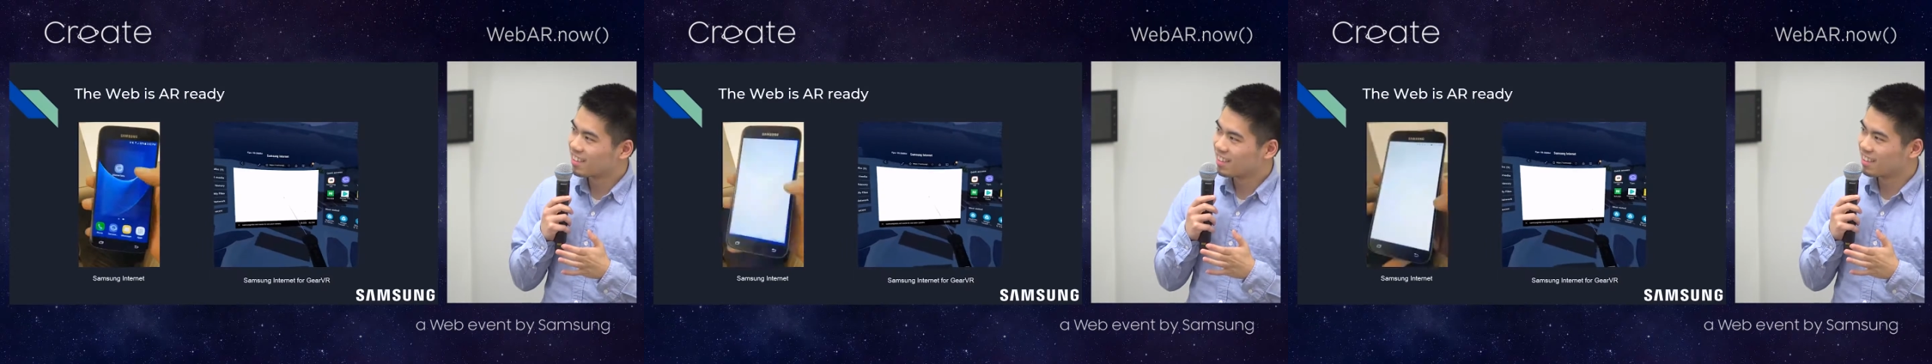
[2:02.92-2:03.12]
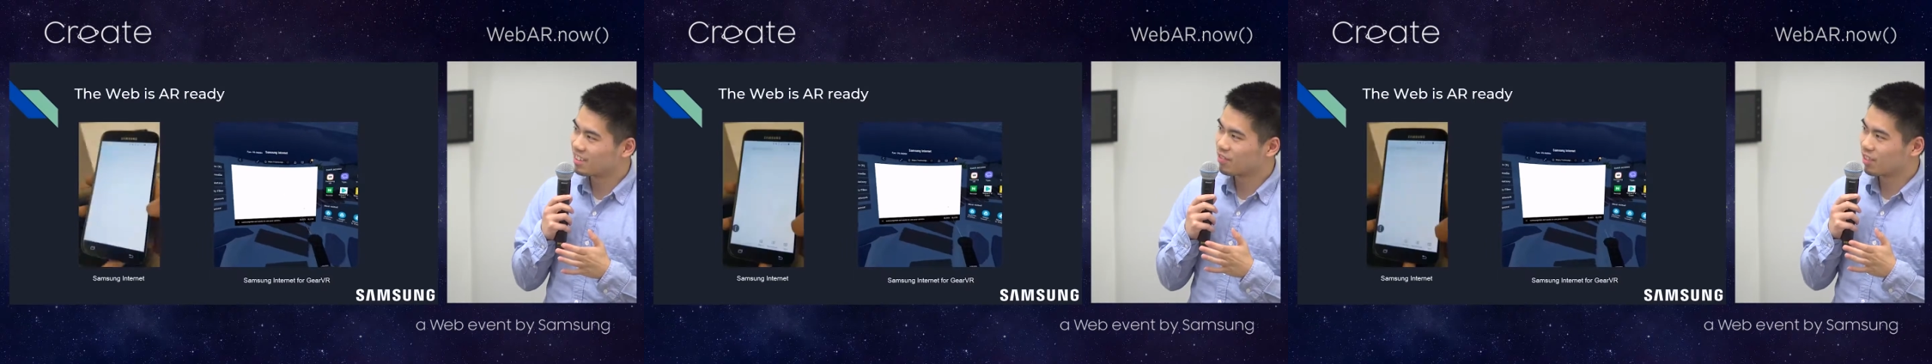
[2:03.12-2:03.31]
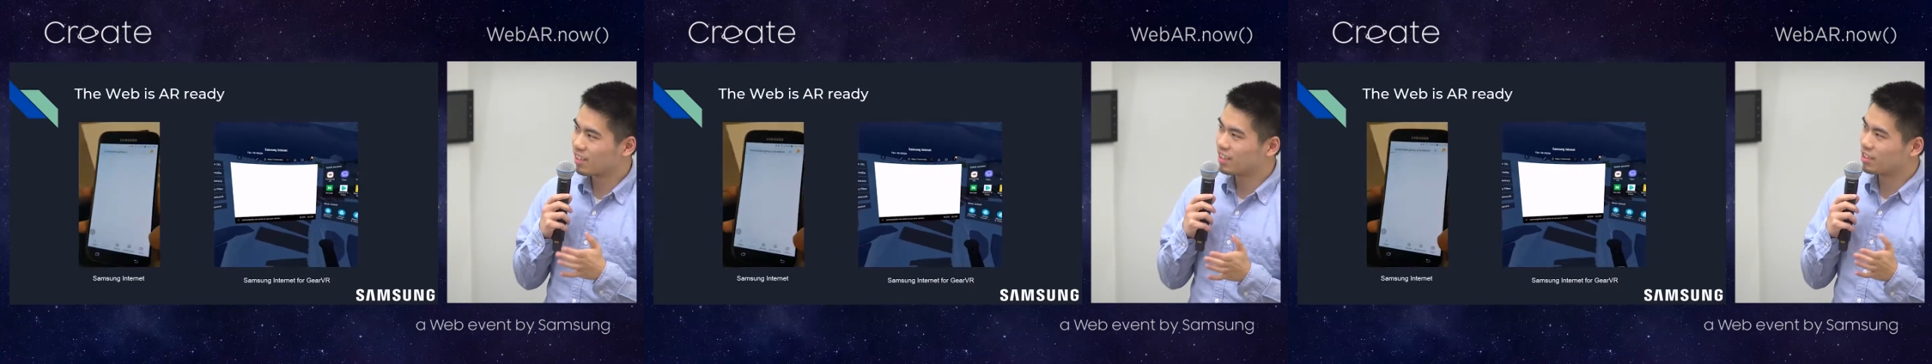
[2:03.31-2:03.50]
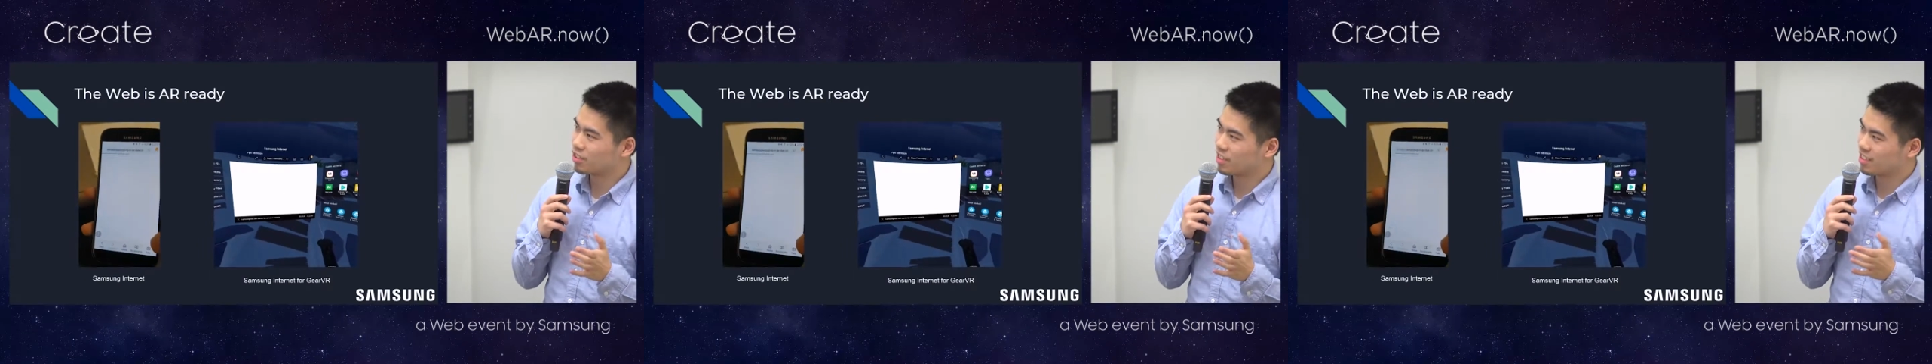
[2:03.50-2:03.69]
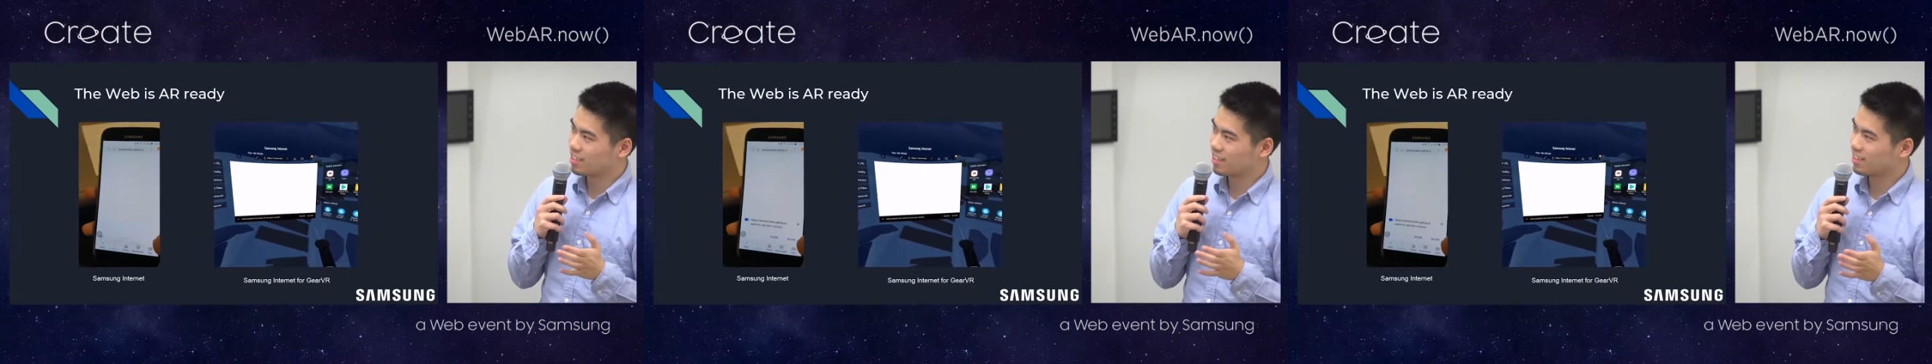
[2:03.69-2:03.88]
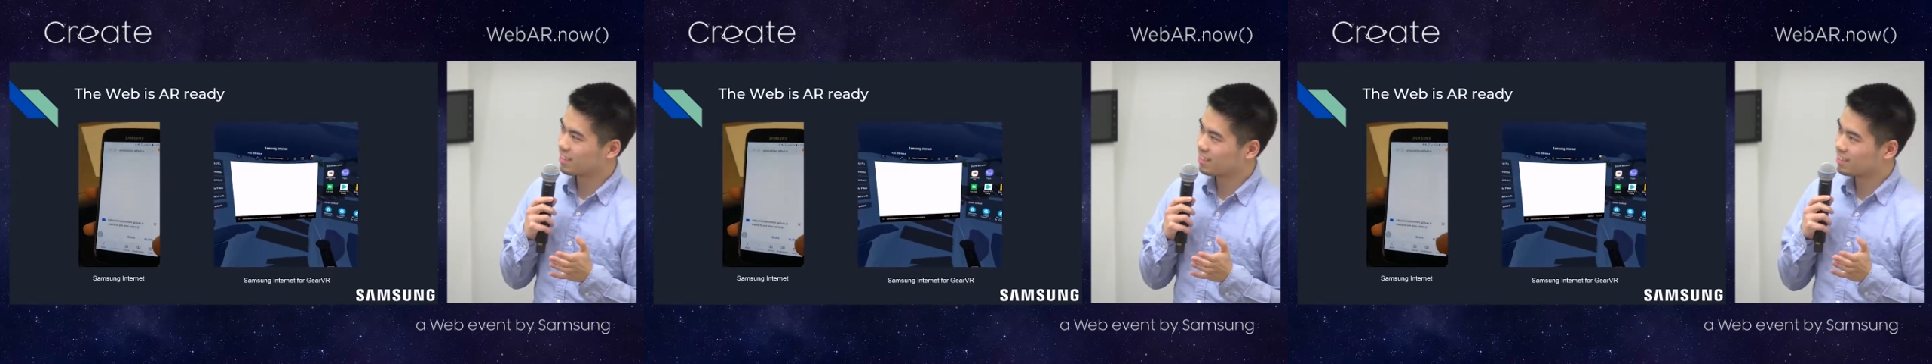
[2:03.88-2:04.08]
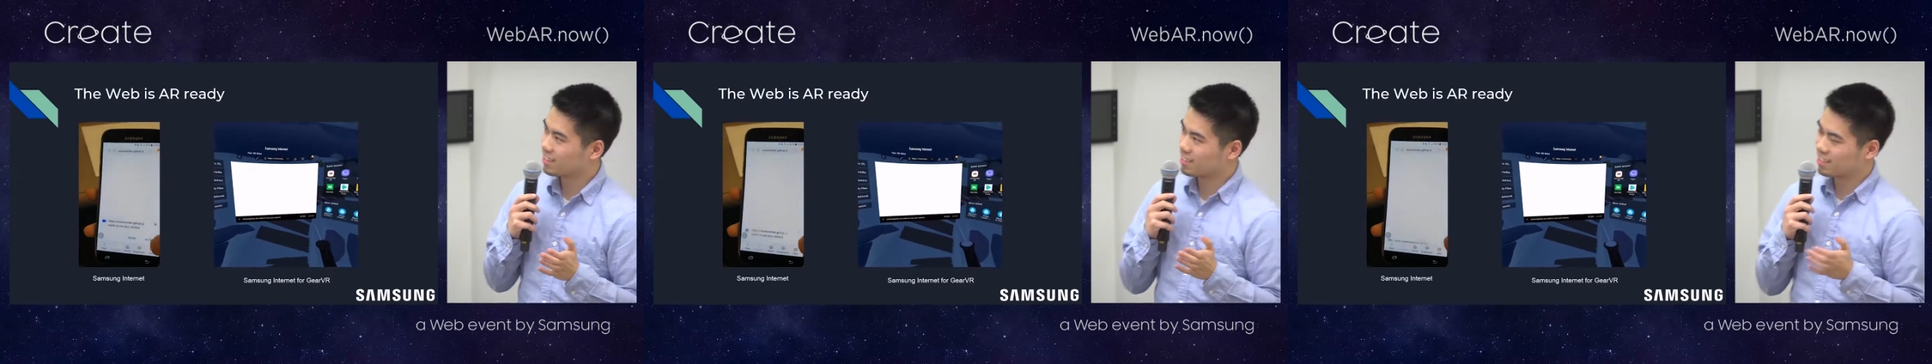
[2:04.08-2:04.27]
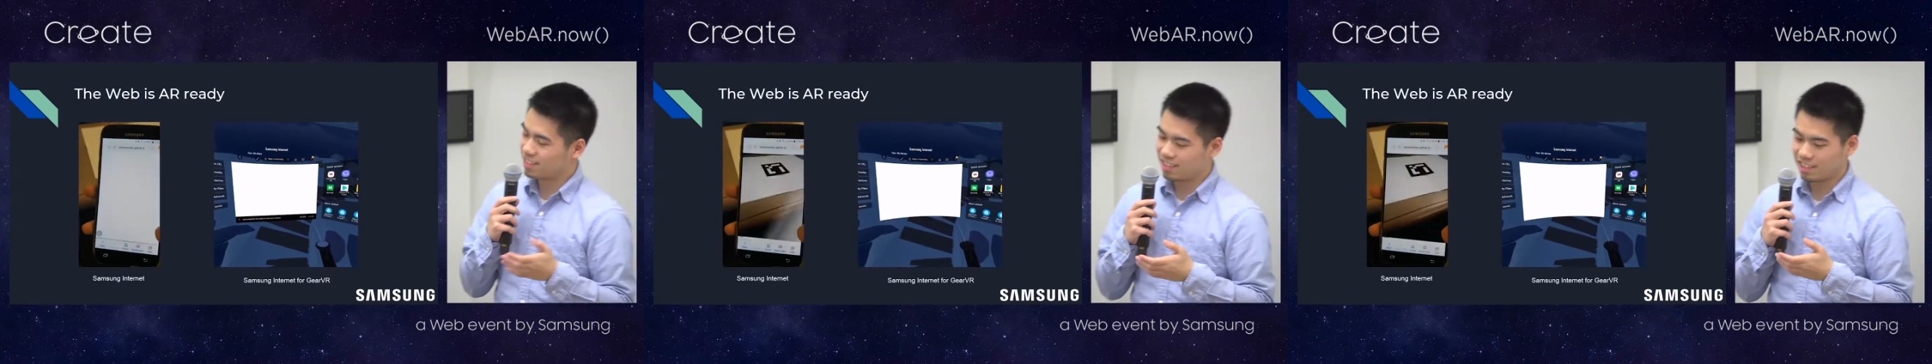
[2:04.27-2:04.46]
It's very interesting
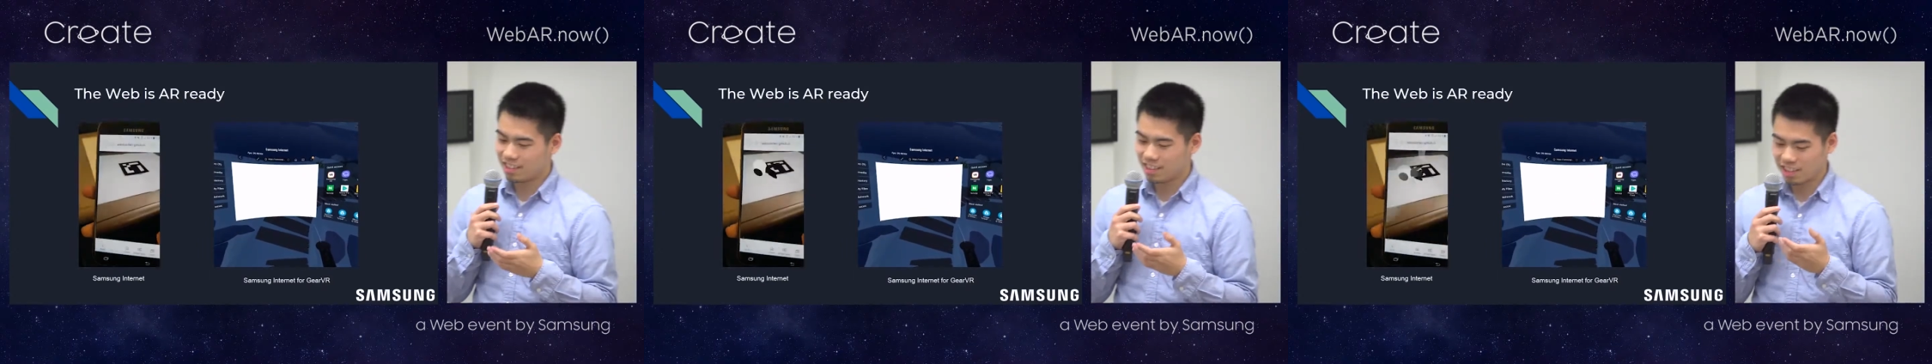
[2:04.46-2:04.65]
to see.